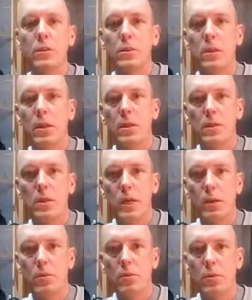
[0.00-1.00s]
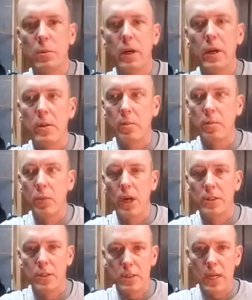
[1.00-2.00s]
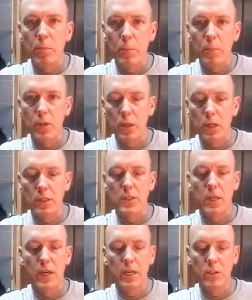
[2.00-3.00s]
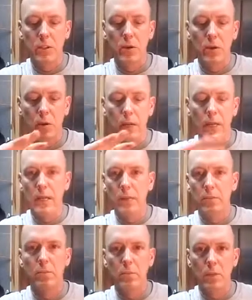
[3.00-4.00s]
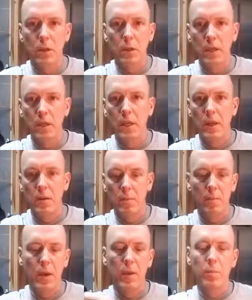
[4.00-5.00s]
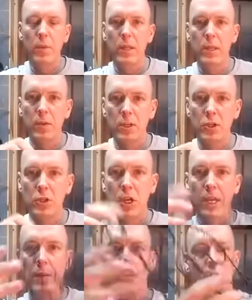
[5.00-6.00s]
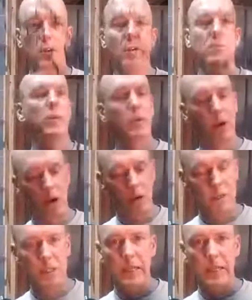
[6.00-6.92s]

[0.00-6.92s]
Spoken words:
that I use in my process. I build on site, so I get them. I bend them into shape. So probably hard to see,